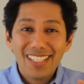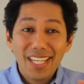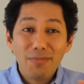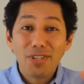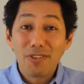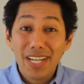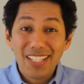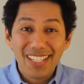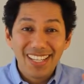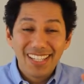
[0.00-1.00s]
this seems
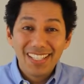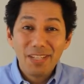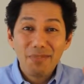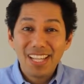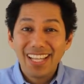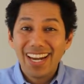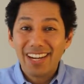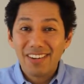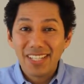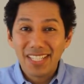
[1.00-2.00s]
crazy. It seems like
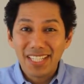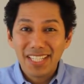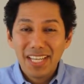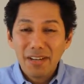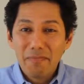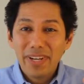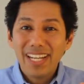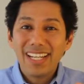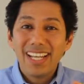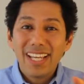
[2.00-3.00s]
heresy.
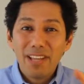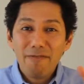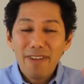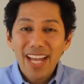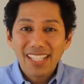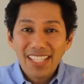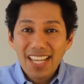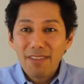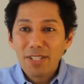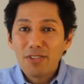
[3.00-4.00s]
But in fact,
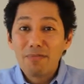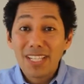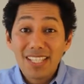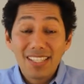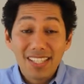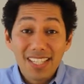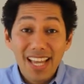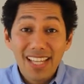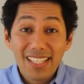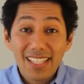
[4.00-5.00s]
it's having tremendous
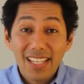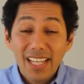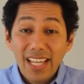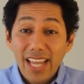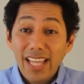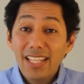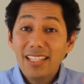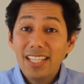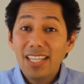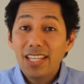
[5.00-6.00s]
success.
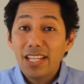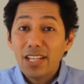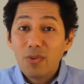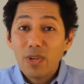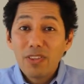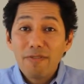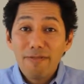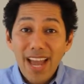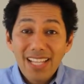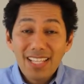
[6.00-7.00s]
And one of the
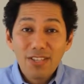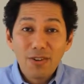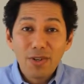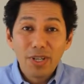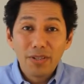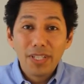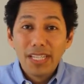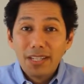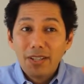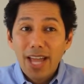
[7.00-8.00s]
fastest
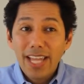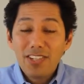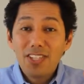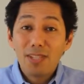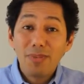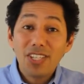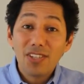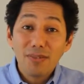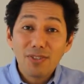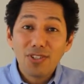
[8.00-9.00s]
growing HTTP
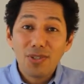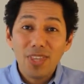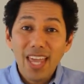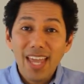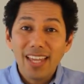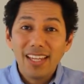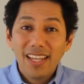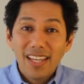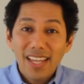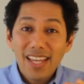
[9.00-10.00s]
servers
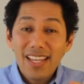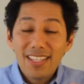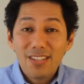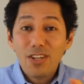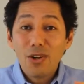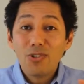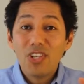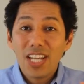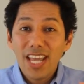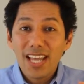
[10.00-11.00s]
today is
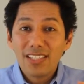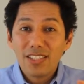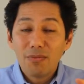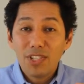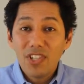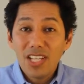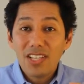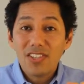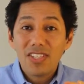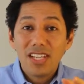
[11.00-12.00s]
Node.js, which
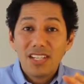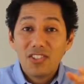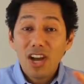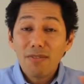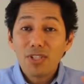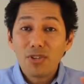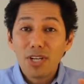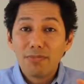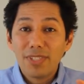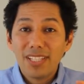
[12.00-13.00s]
is
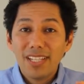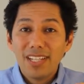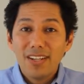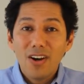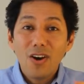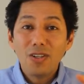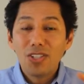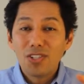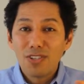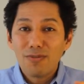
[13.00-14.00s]
JavaScript
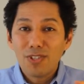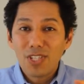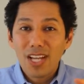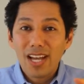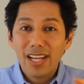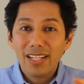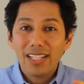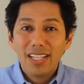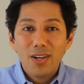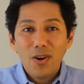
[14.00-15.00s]
on the server
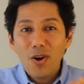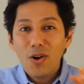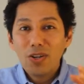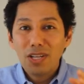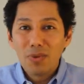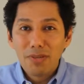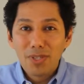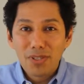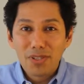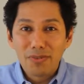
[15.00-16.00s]
side on a
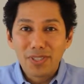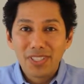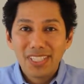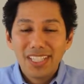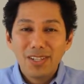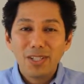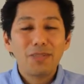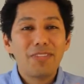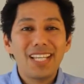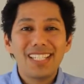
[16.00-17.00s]
web server.
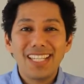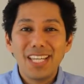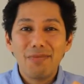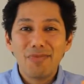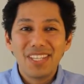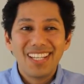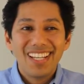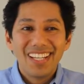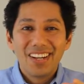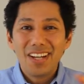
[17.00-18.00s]
All of this
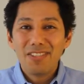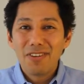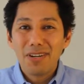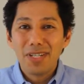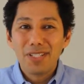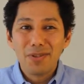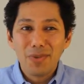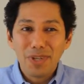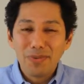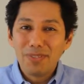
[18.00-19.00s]
seems contrary to
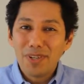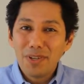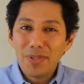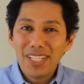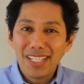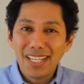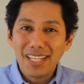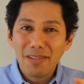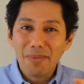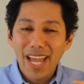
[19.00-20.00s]
what we've always seen
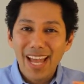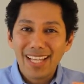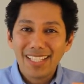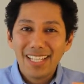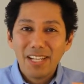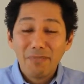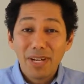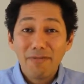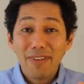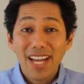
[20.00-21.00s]
in the past,
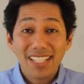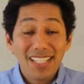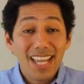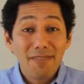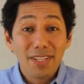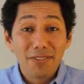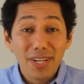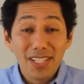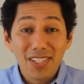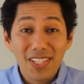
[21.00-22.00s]
but in fact is having
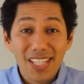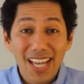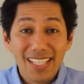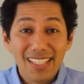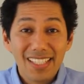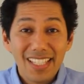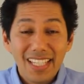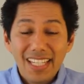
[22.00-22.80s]
great success.